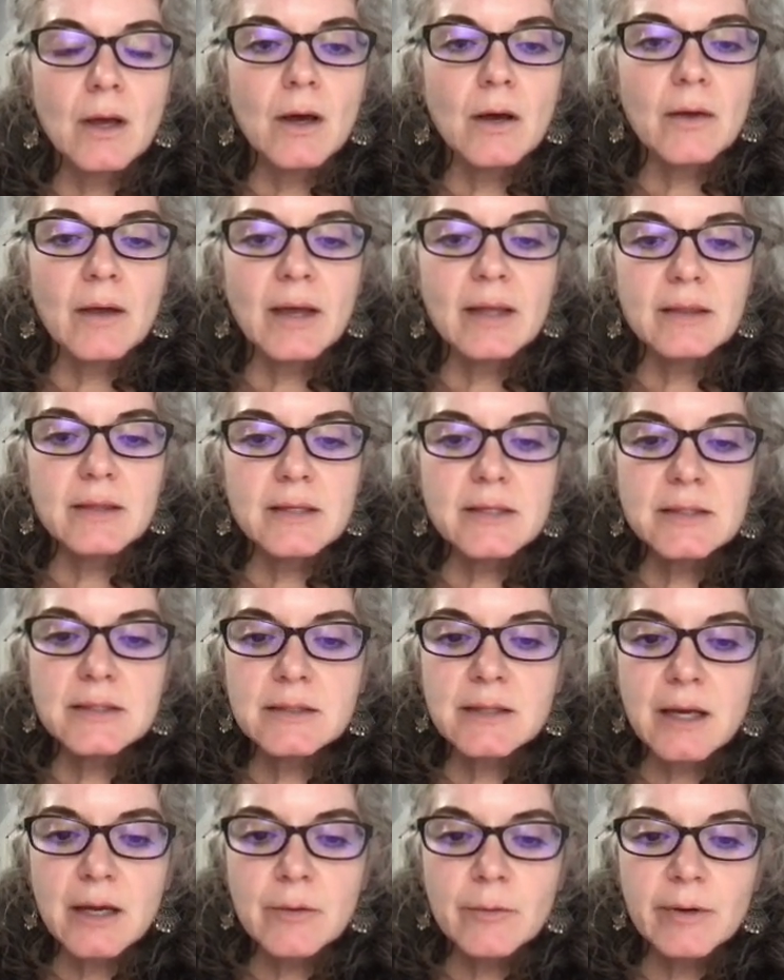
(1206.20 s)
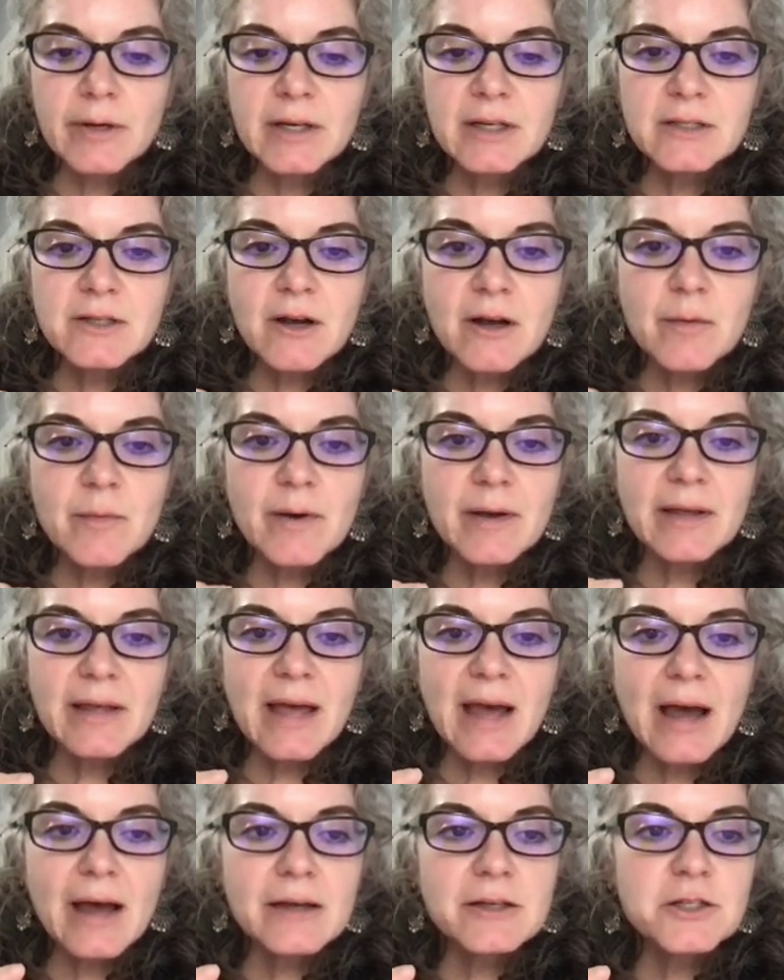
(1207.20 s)
Okay, in this slide, we're going to talk about
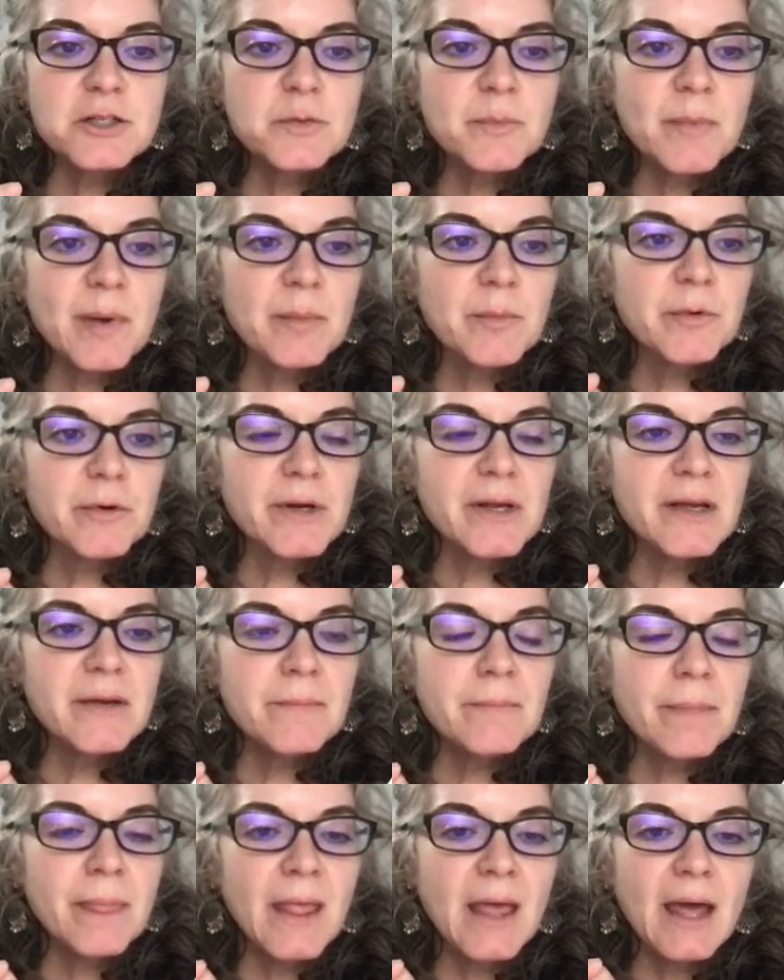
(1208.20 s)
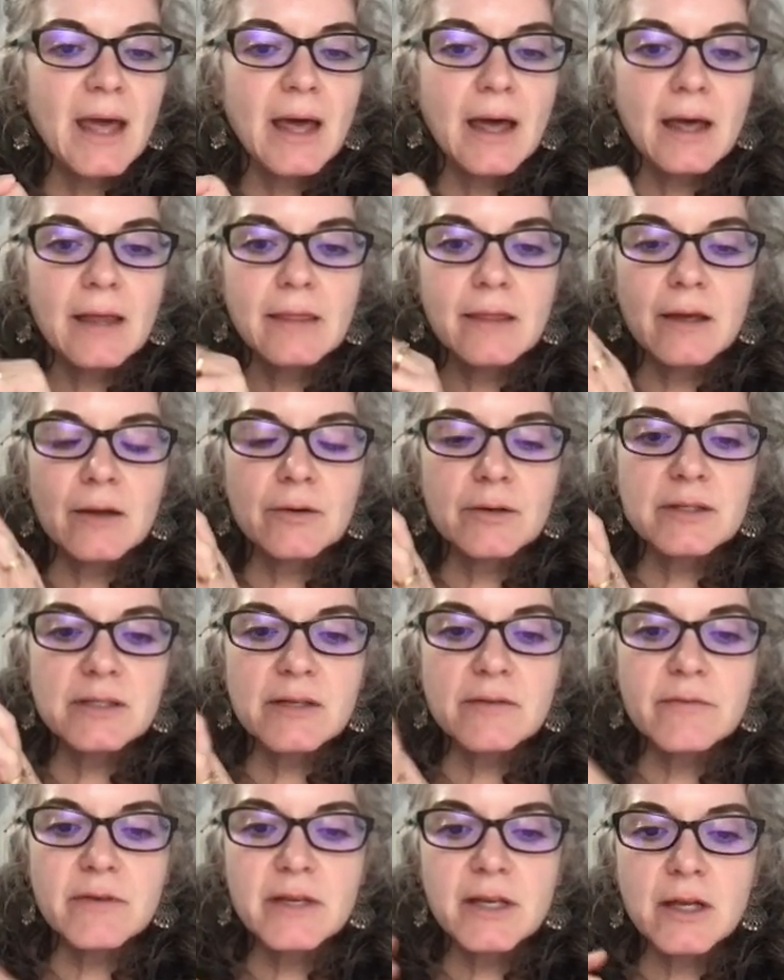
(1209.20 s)
cache memory. And there is
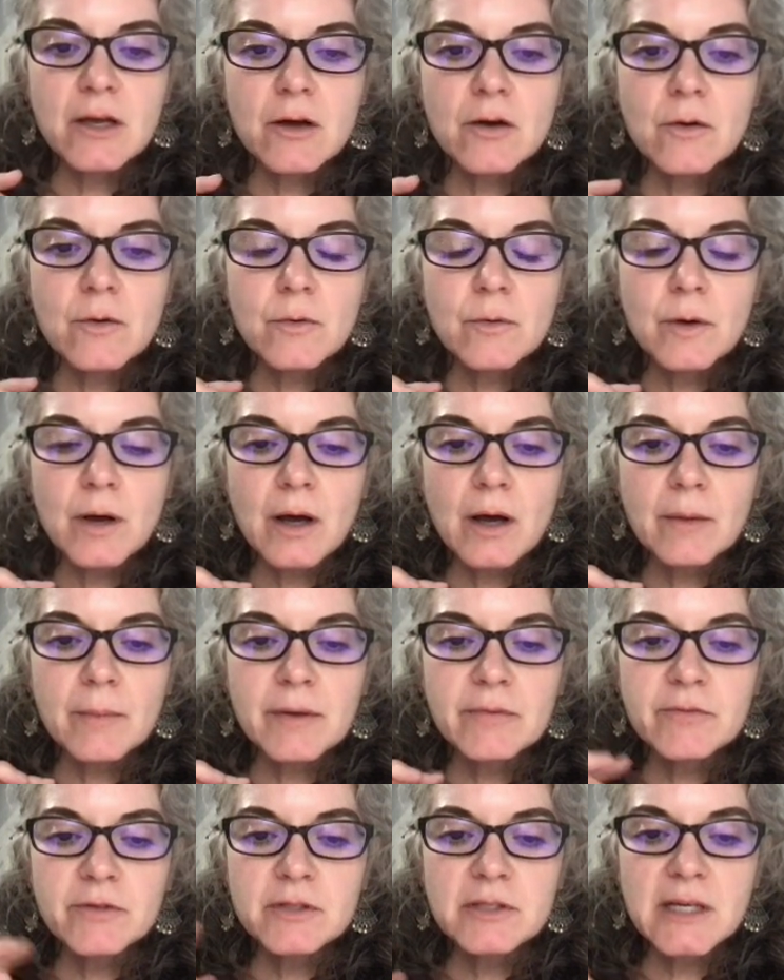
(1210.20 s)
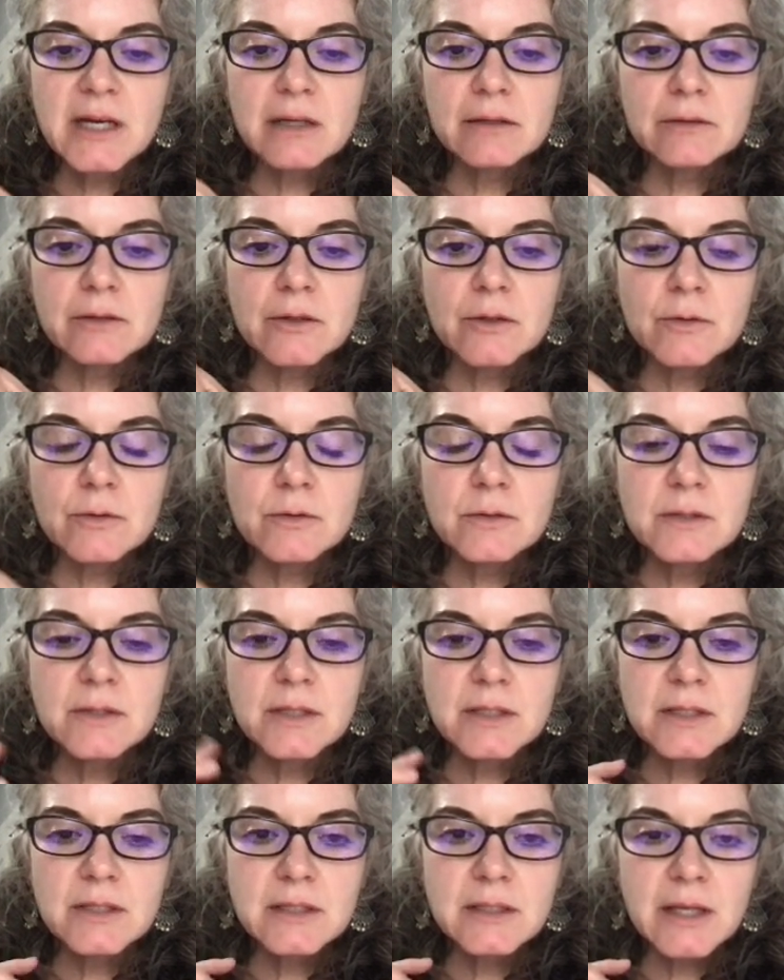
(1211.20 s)
a video. If you download
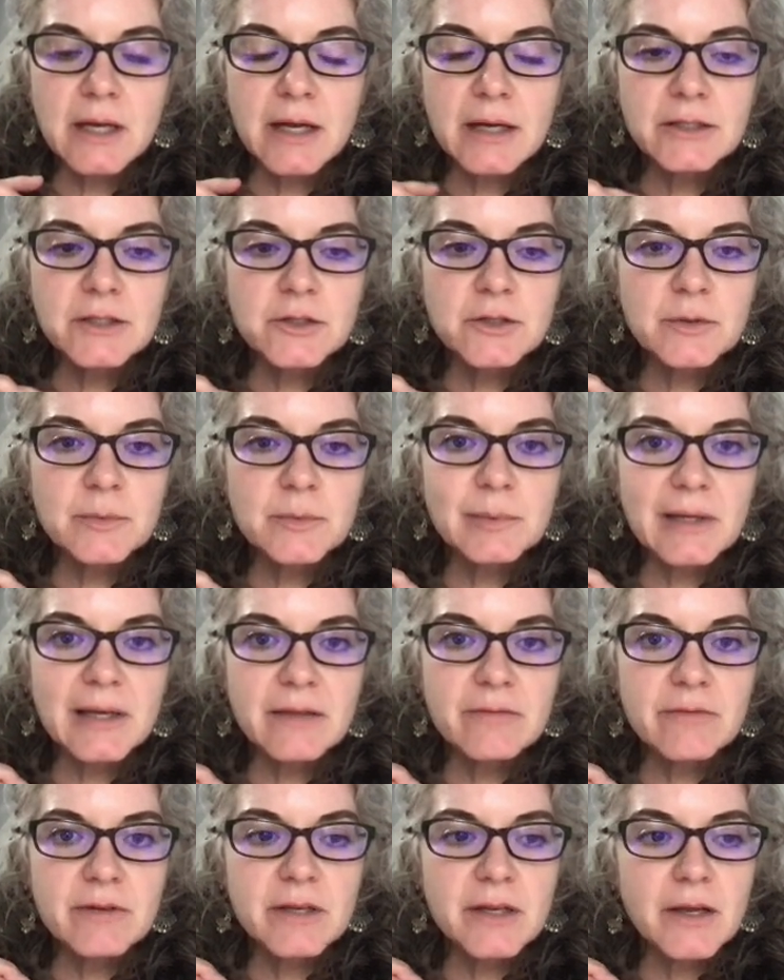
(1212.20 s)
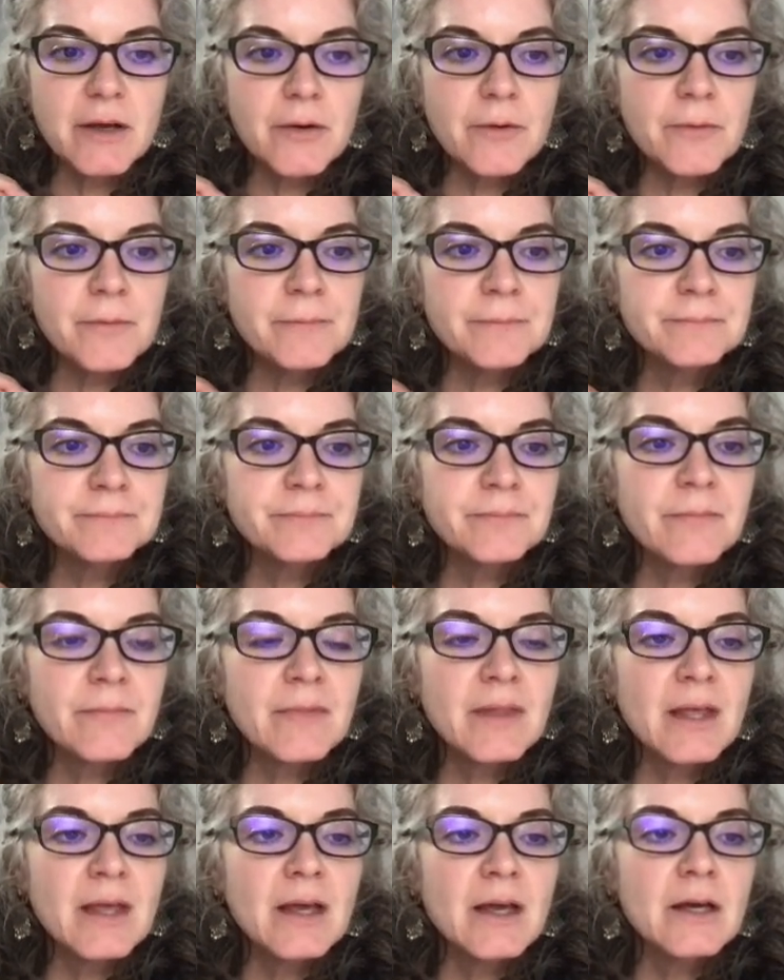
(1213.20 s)
these slides, you can play the video.
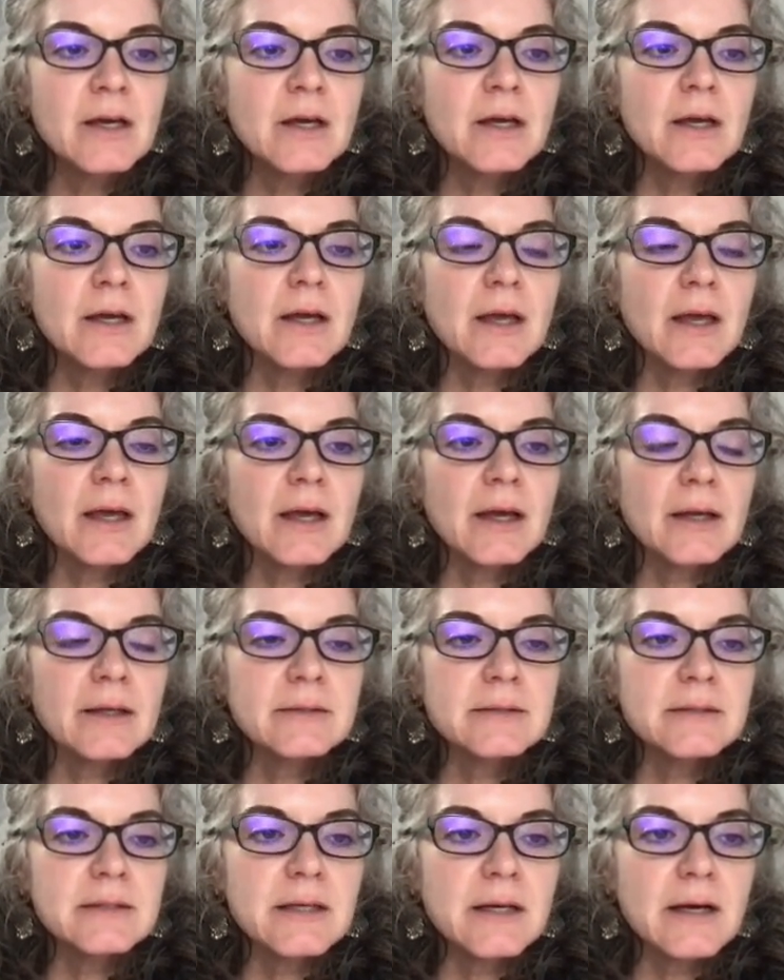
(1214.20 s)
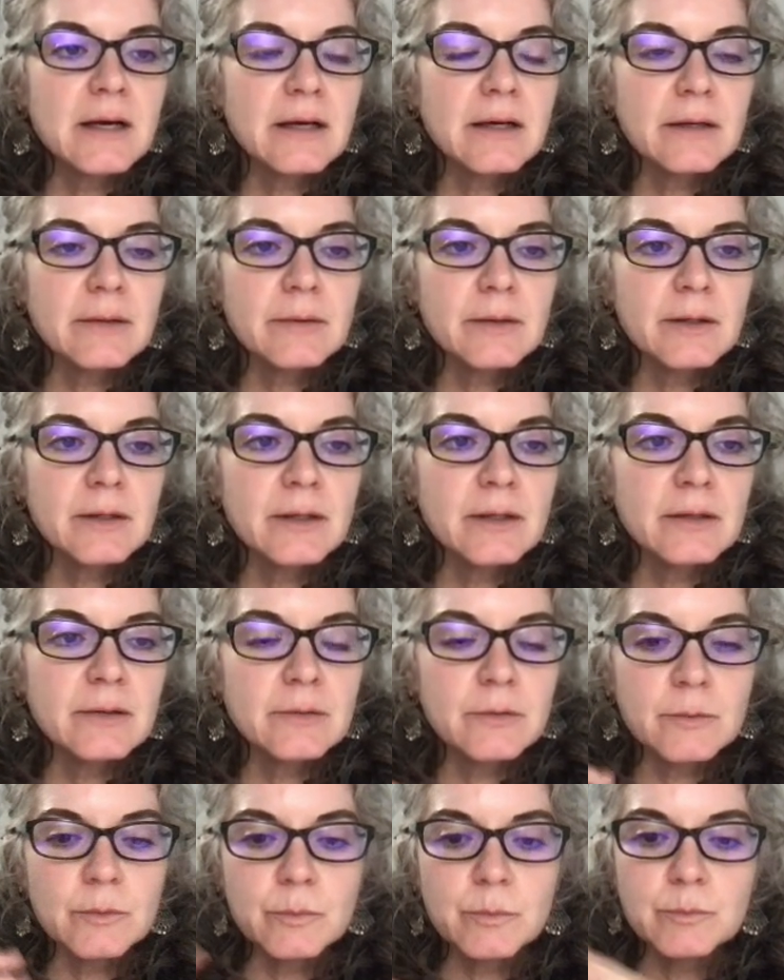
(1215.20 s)
And
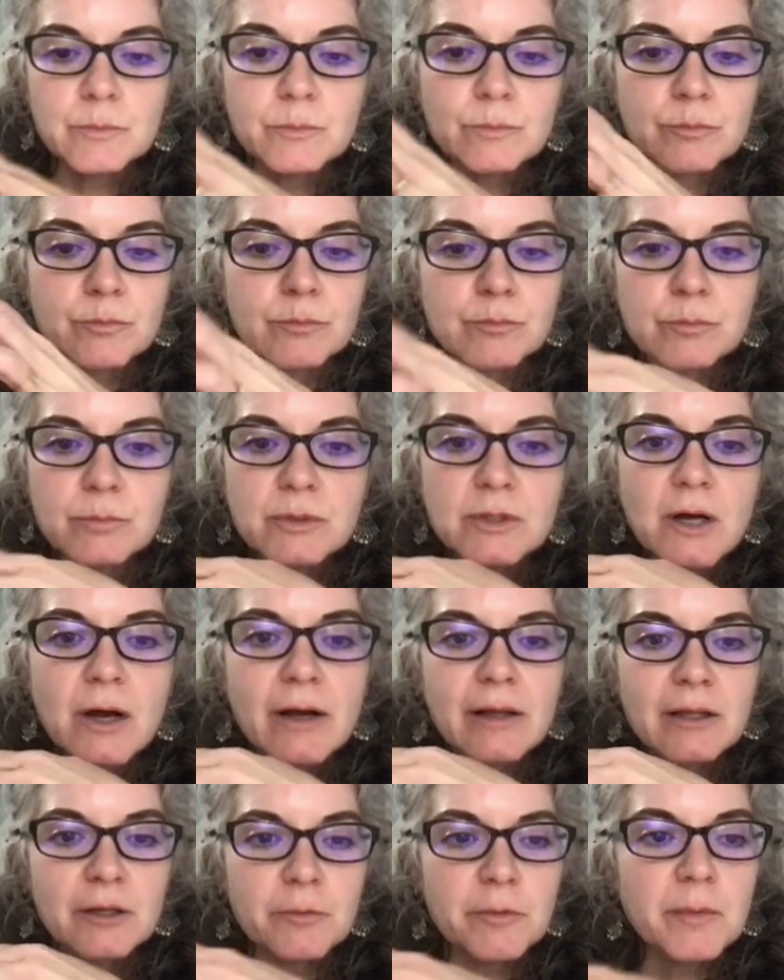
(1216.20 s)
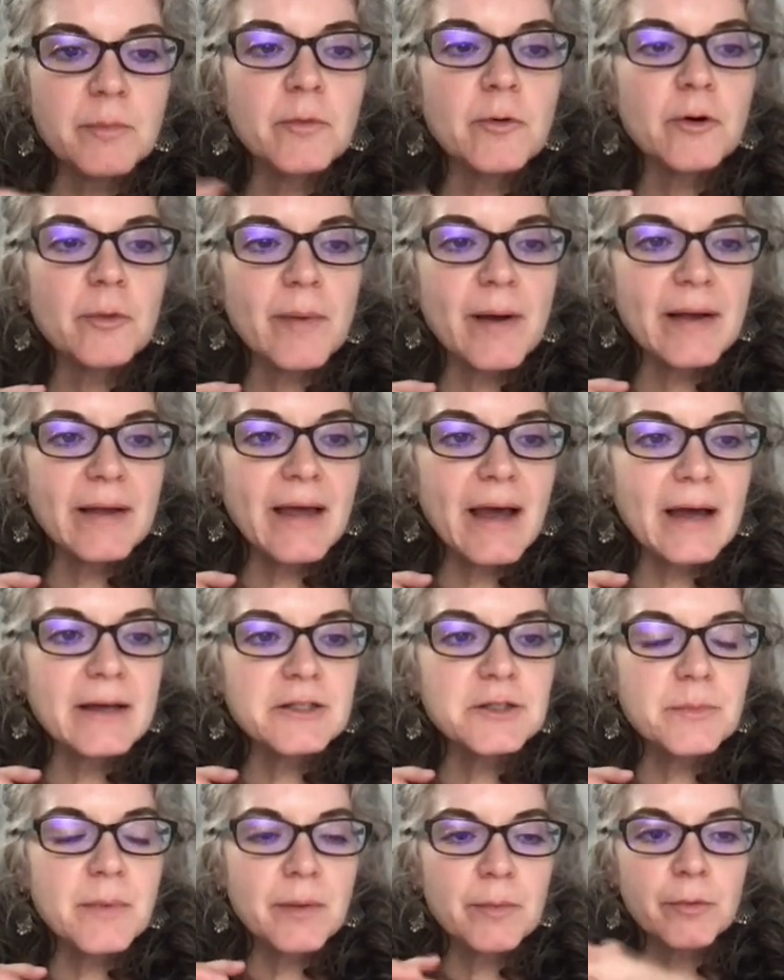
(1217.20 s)
it'll talk a little bit more about
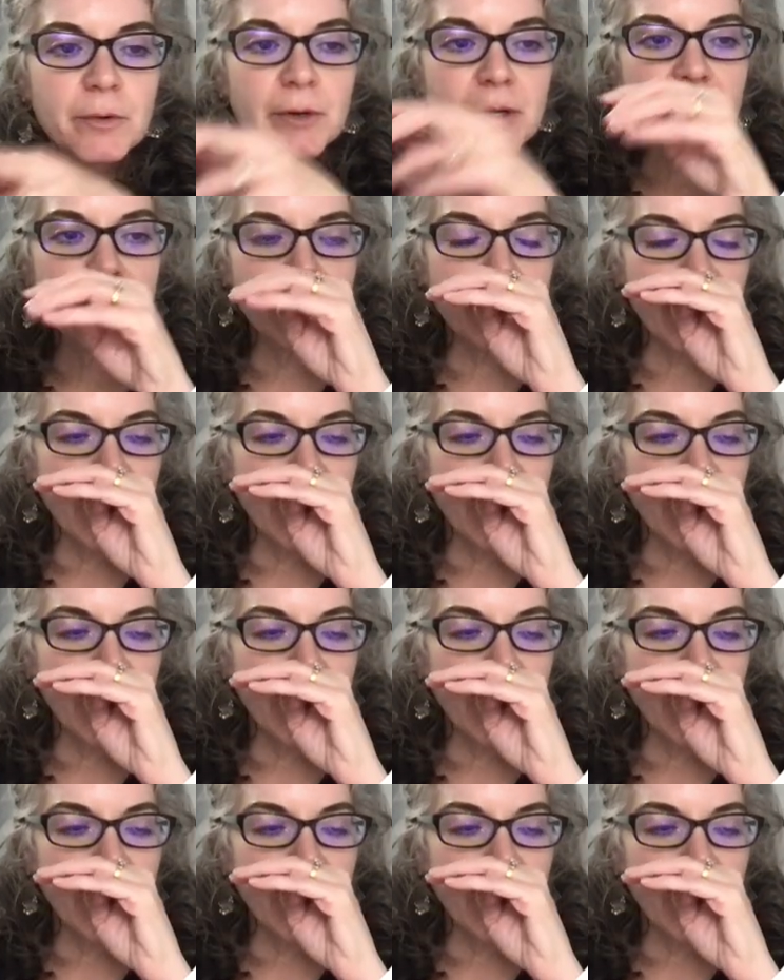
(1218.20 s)
cache memory.